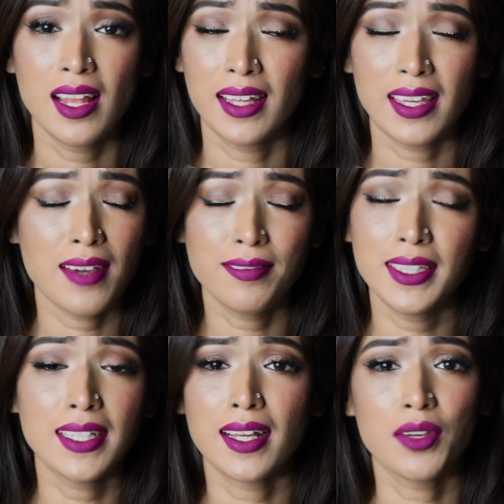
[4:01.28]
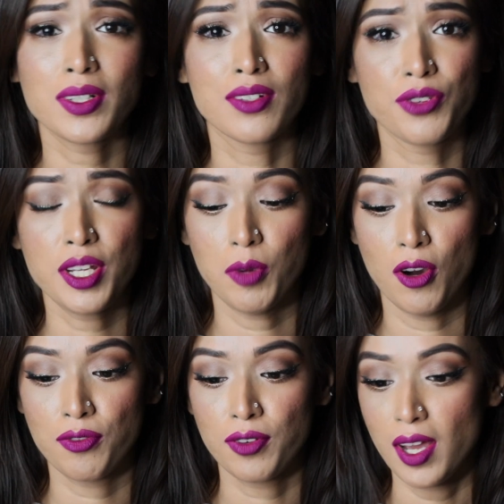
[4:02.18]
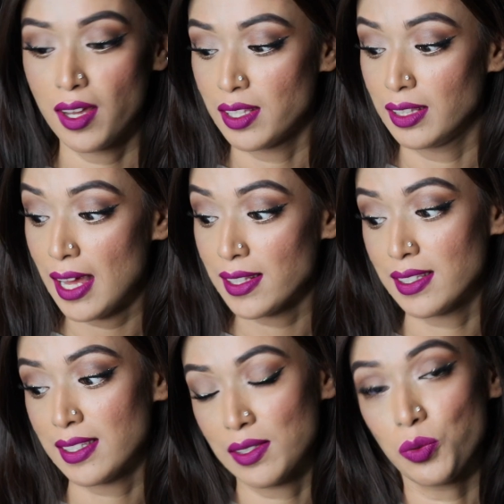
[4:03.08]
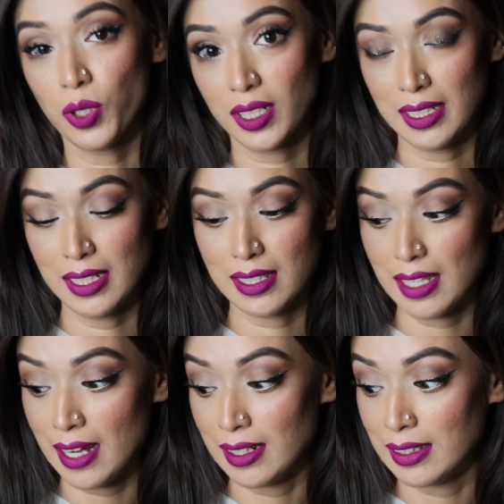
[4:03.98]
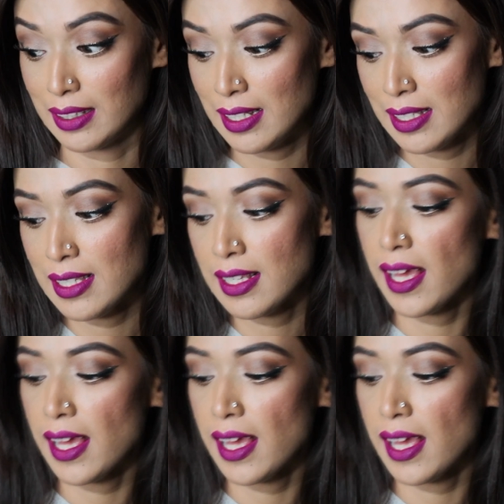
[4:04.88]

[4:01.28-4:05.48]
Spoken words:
like everything you can dream of. That's what it is. And this is